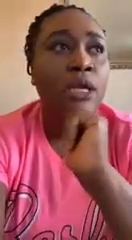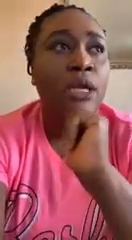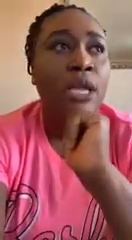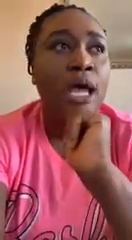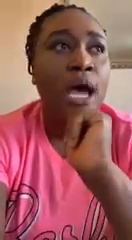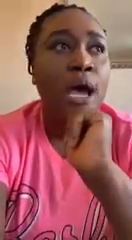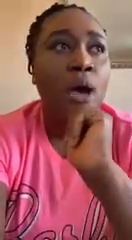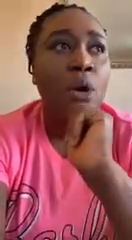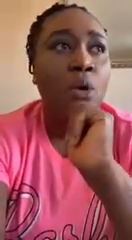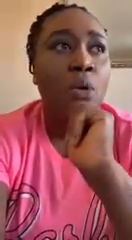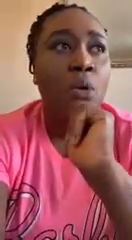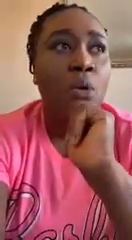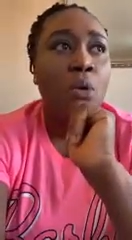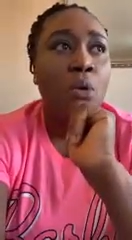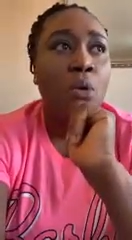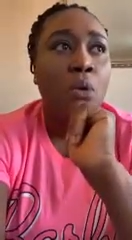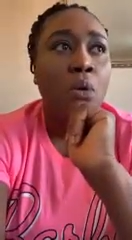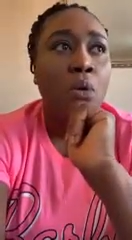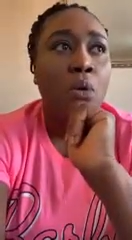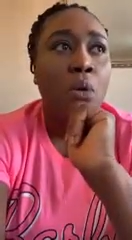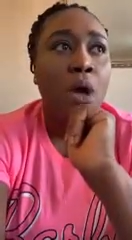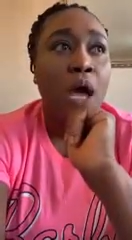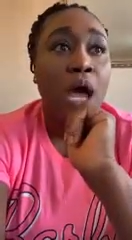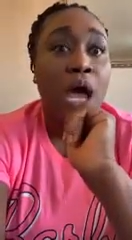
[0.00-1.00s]
Now,
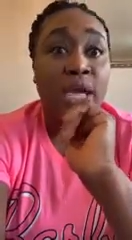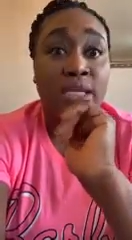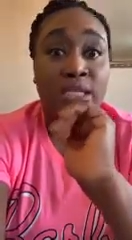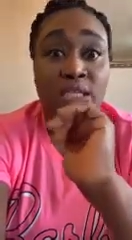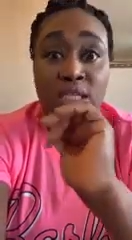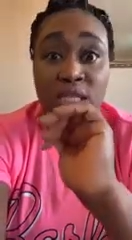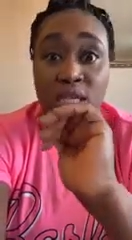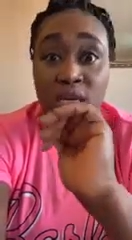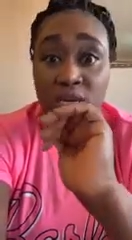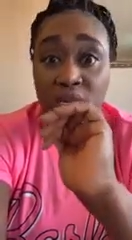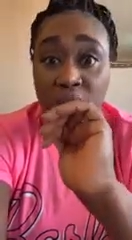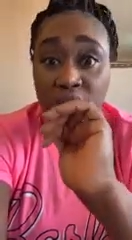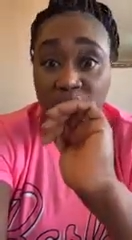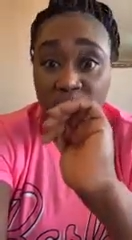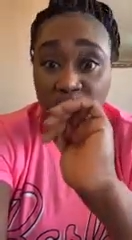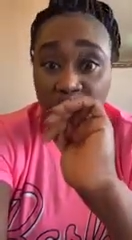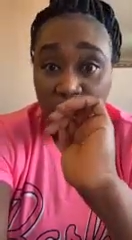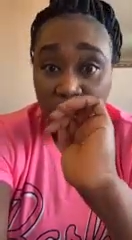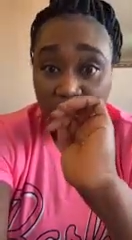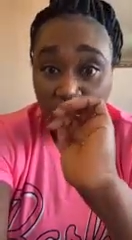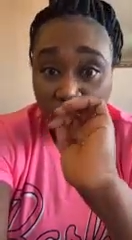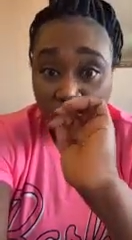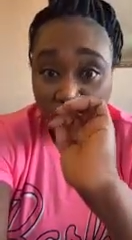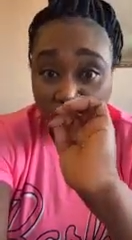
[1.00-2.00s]
as
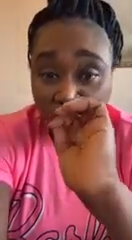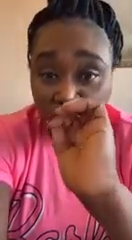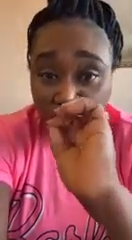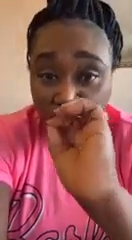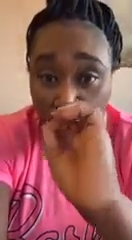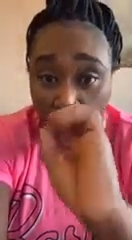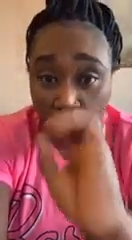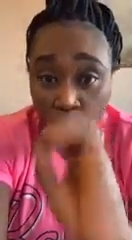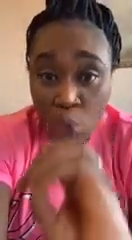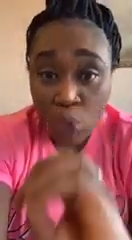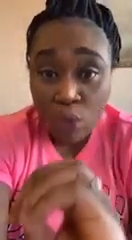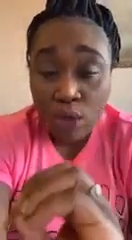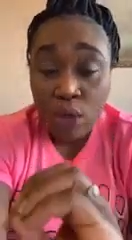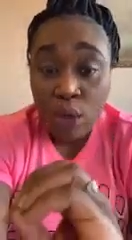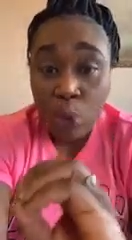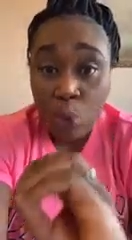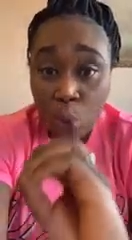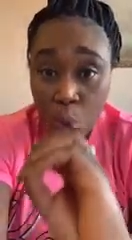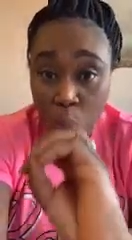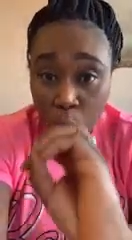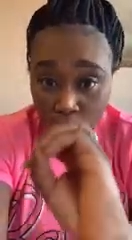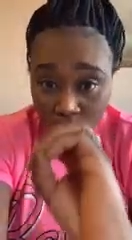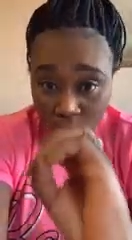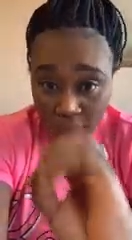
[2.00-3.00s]
an grown
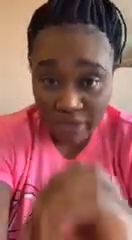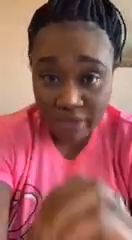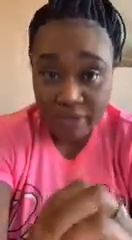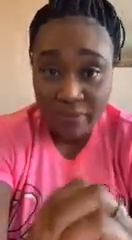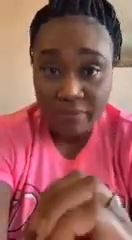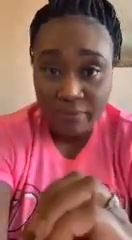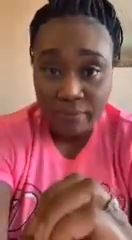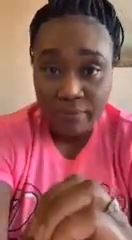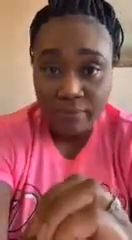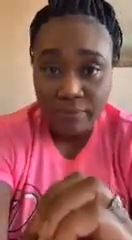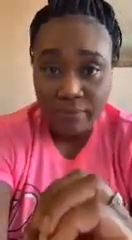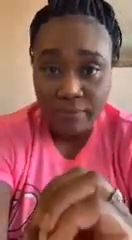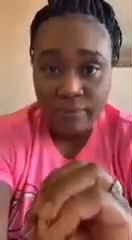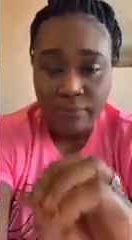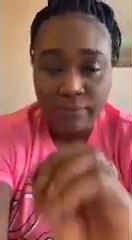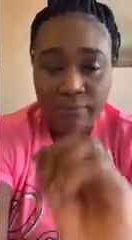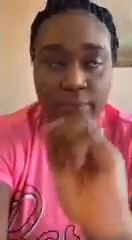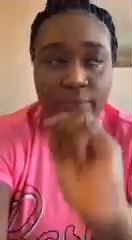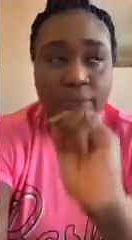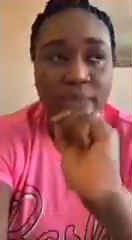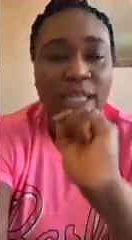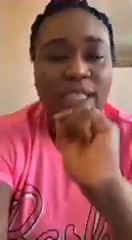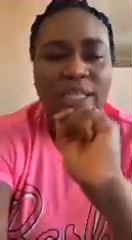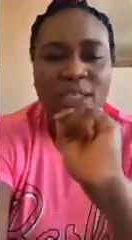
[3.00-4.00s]
woman,
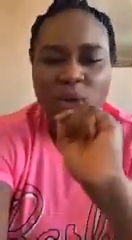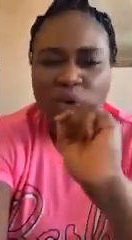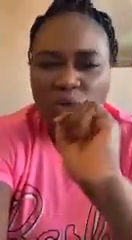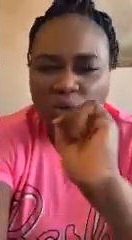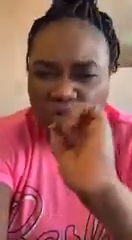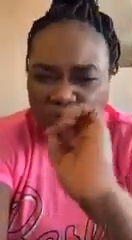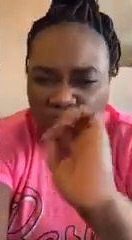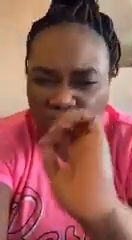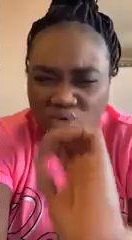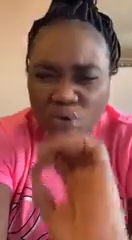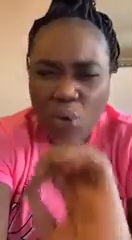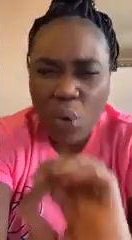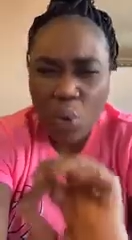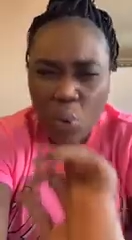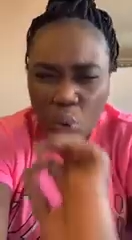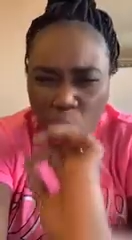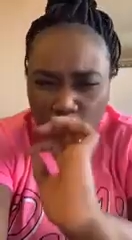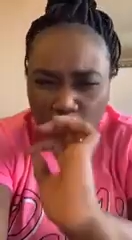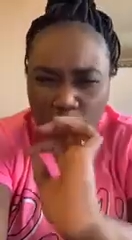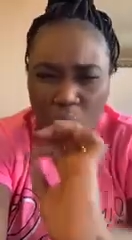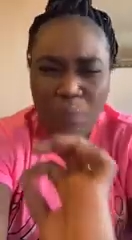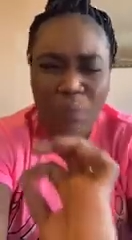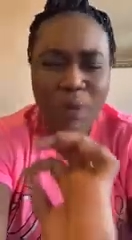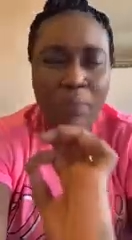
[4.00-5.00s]

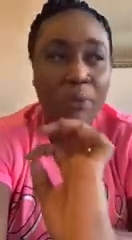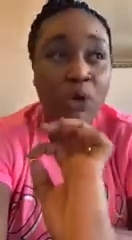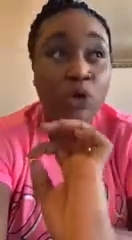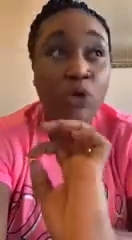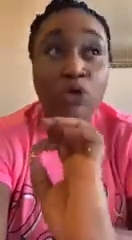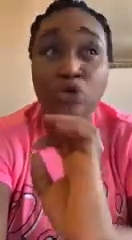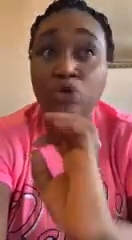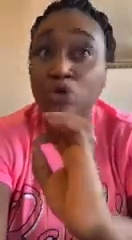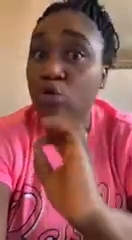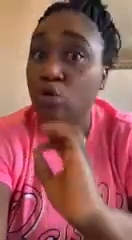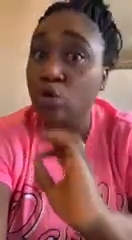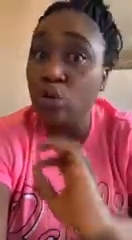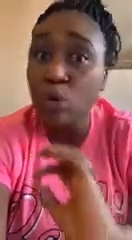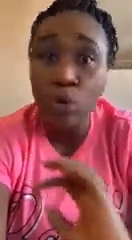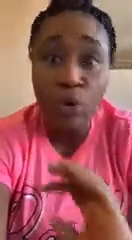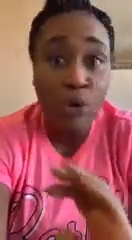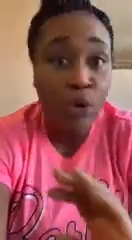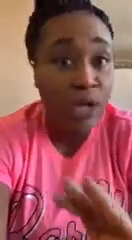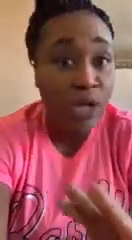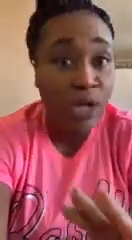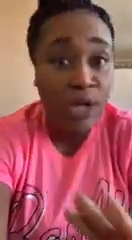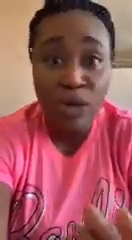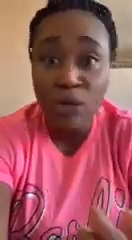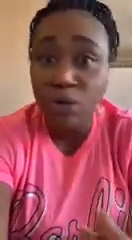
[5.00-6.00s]
because you
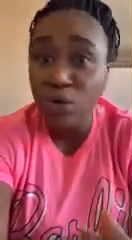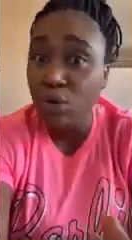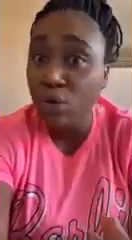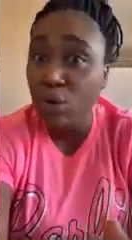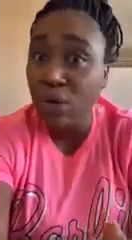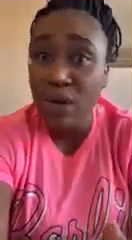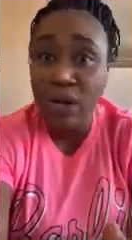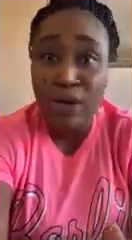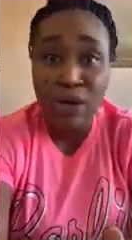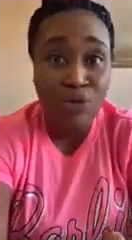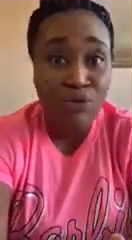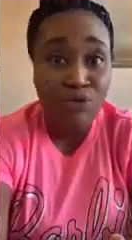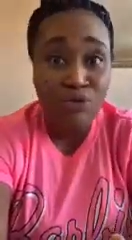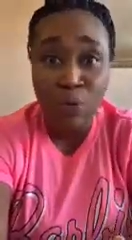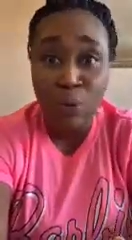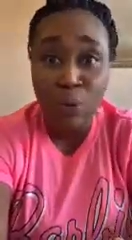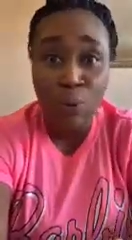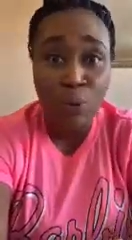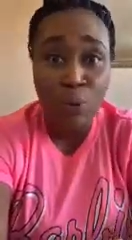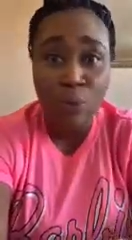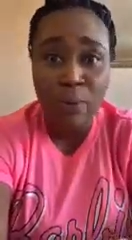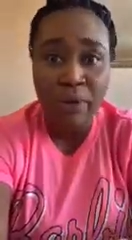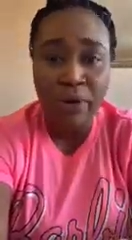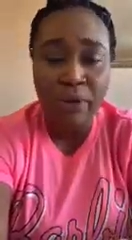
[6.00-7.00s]
look like a
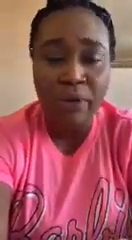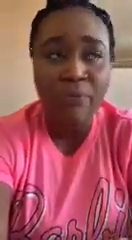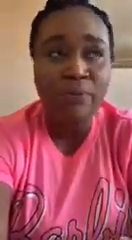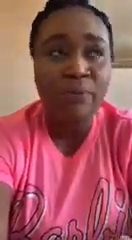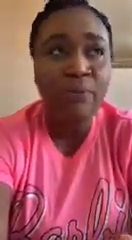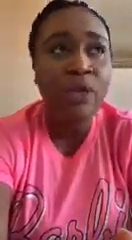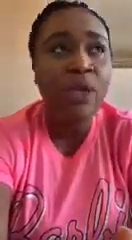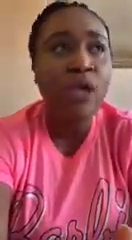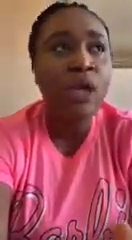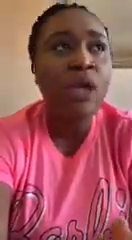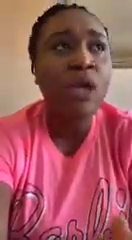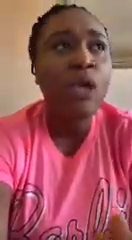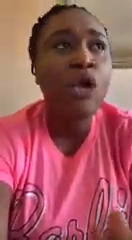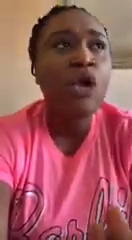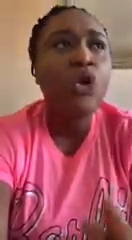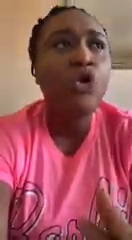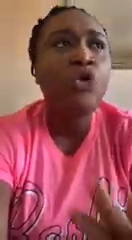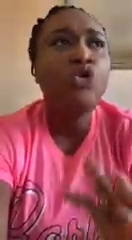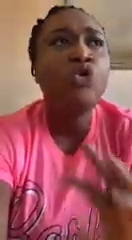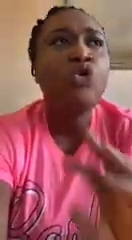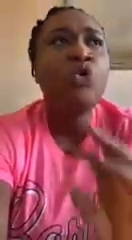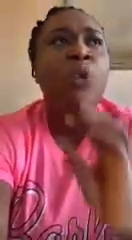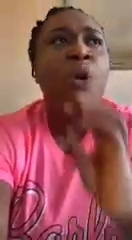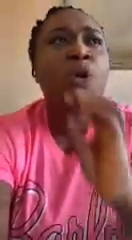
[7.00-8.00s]
grown woman,
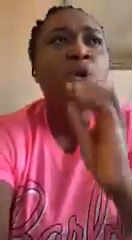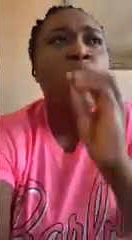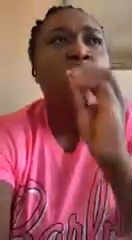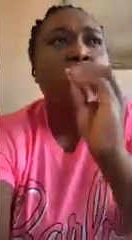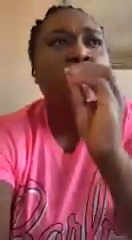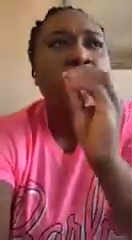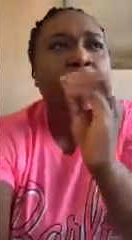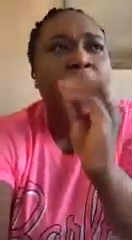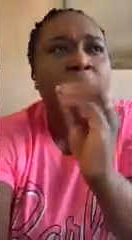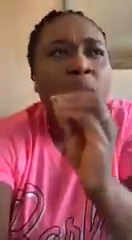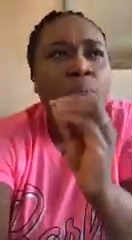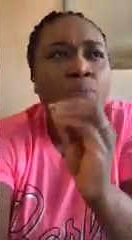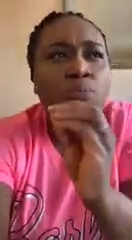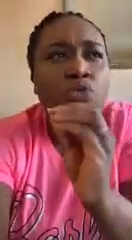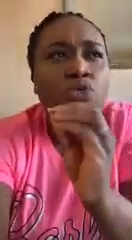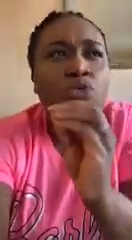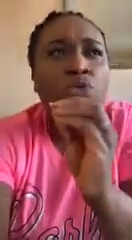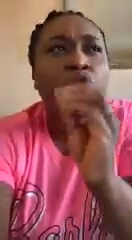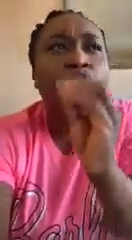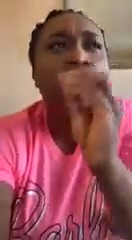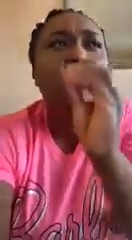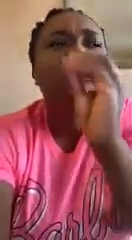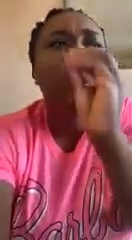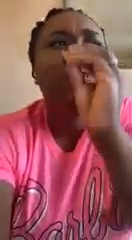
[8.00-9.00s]
you were not able
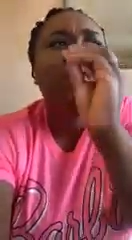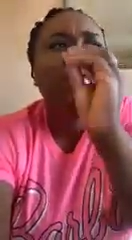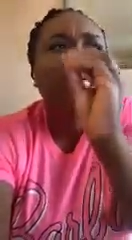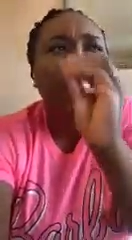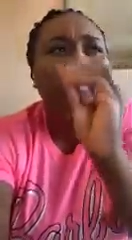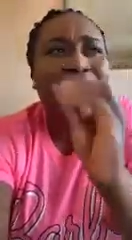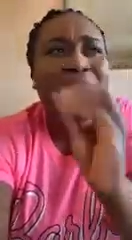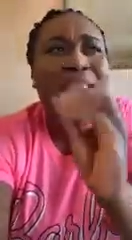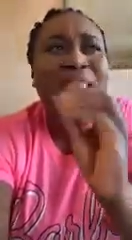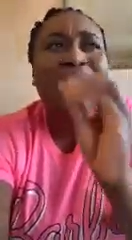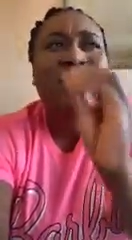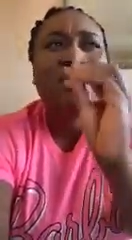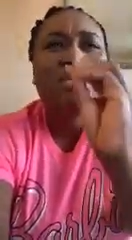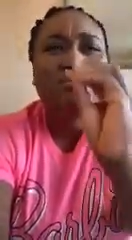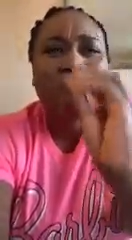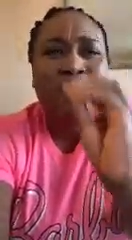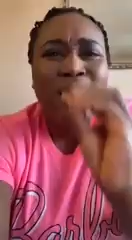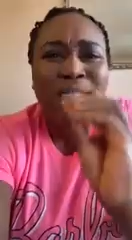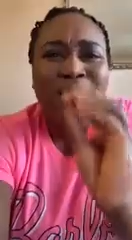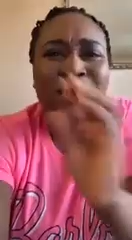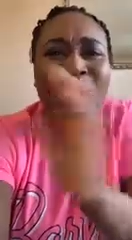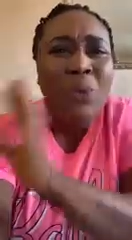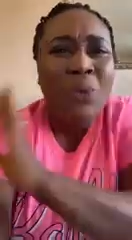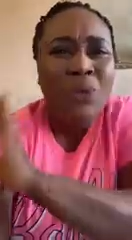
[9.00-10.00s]
to critique this
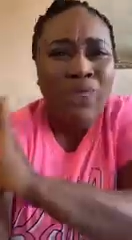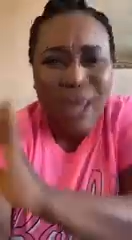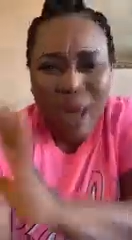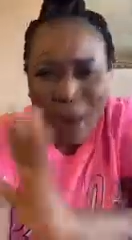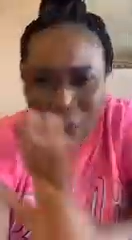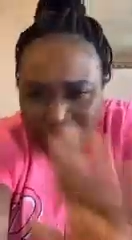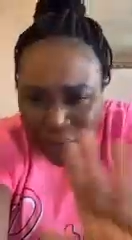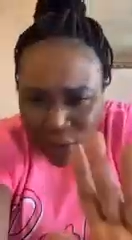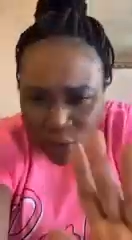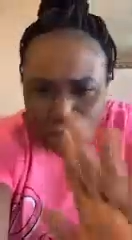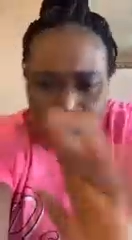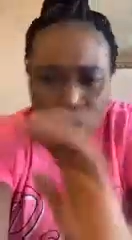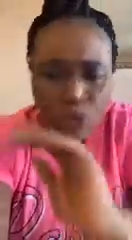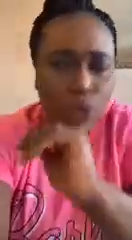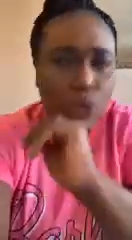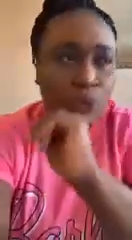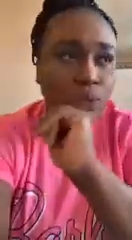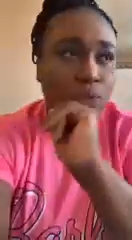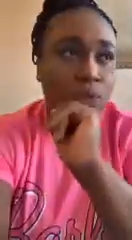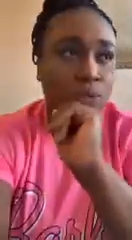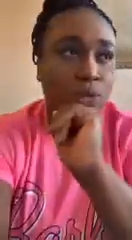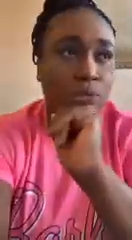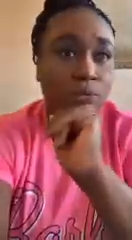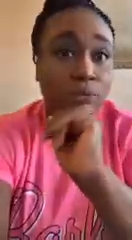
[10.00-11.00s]
matter without
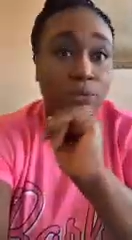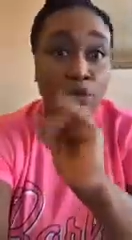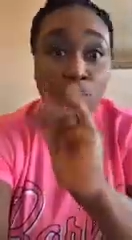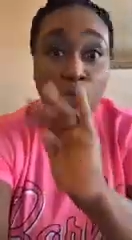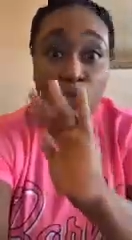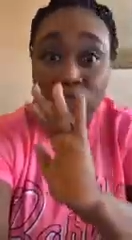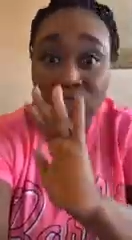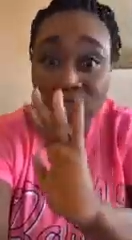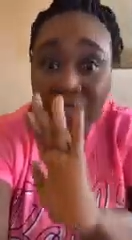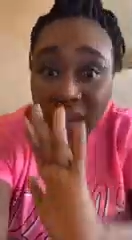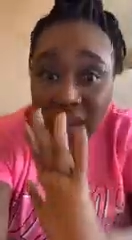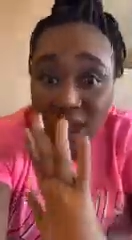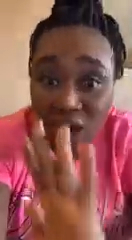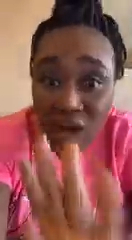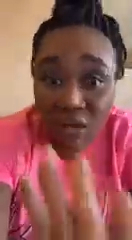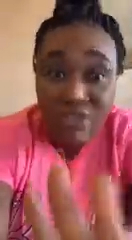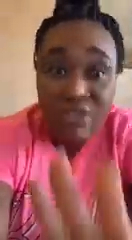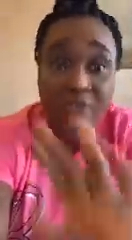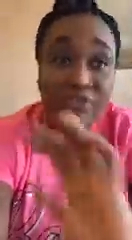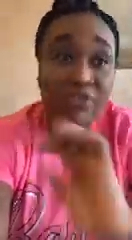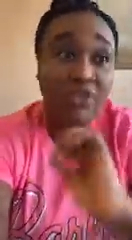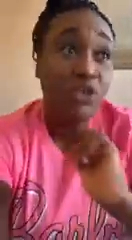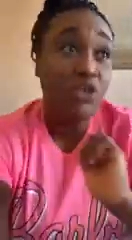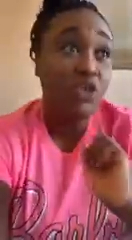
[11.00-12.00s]
insult. So you started
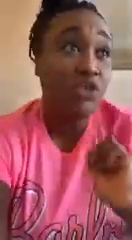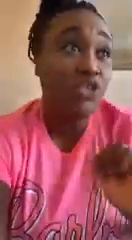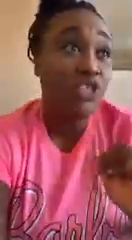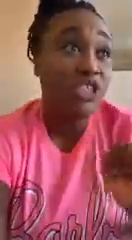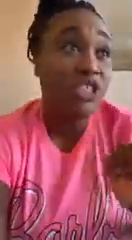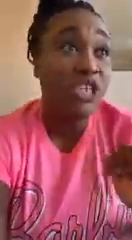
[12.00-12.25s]
off the video.